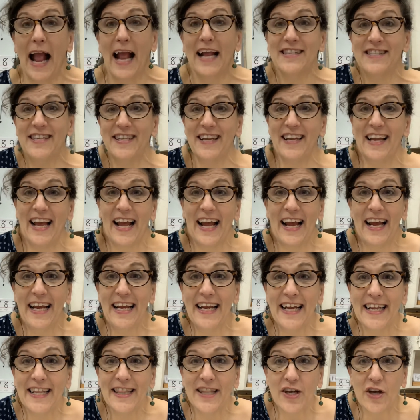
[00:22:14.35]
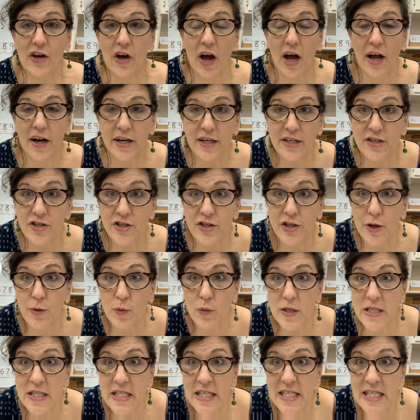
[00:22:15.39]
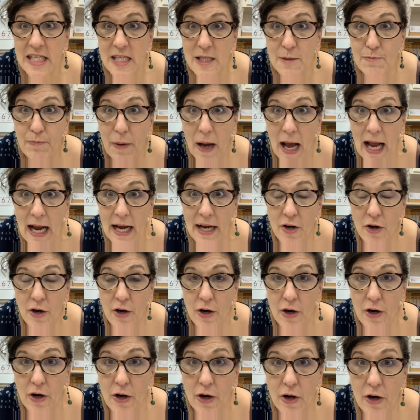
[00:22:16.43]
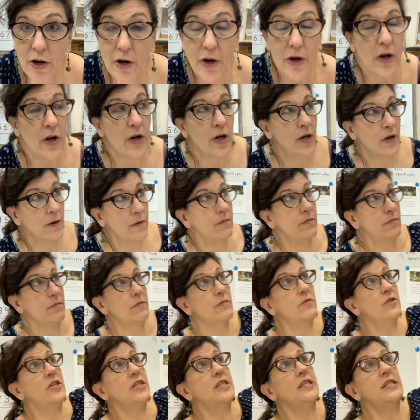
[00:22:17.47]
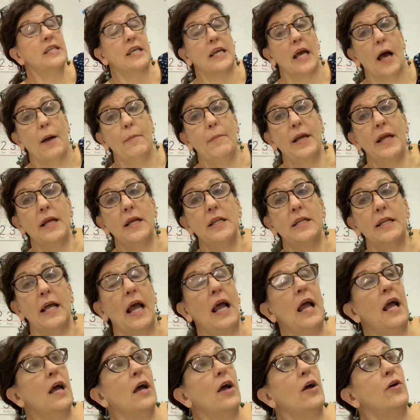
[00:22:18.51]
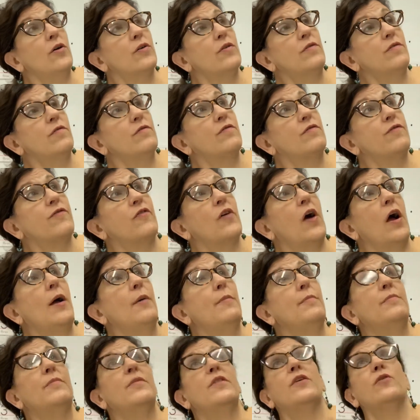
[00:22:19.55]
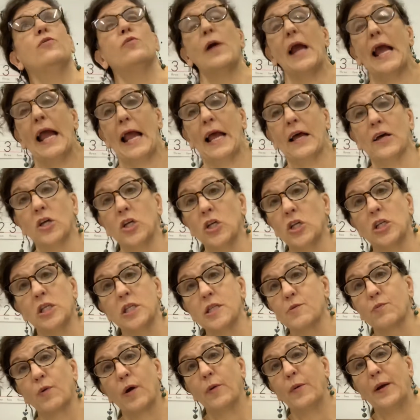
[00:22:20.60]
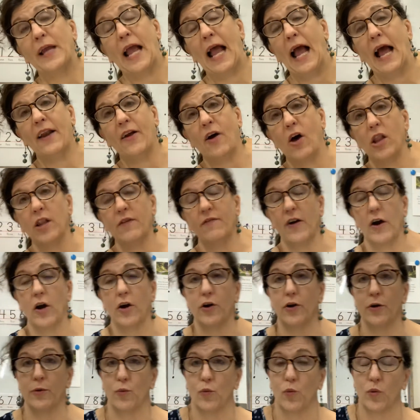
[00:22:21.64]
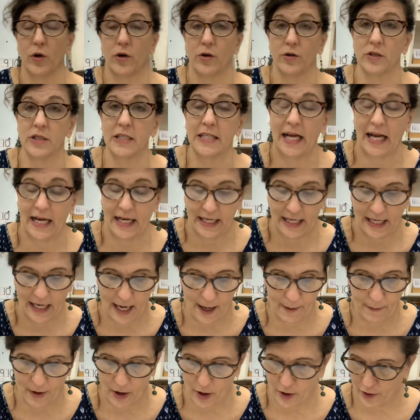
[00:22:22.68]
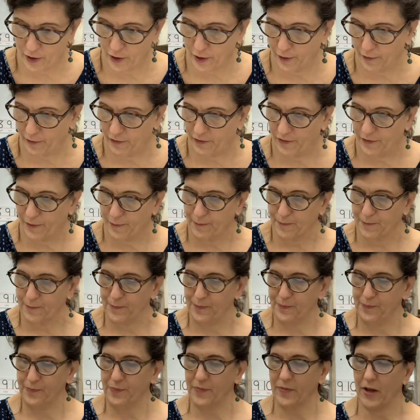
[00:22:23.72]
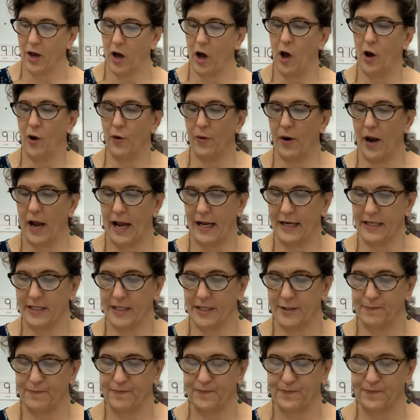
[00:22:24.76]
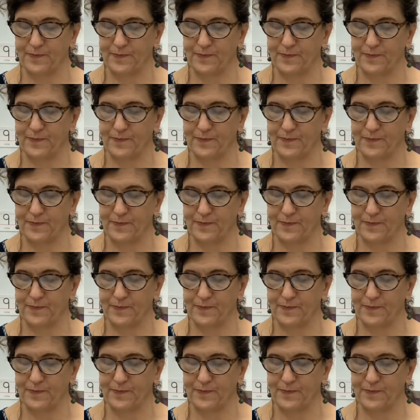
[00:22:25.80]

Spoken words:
And today in the cottage, there was a spider just coming down from the rails where we had all of our worlds hanging up, our earths. All right.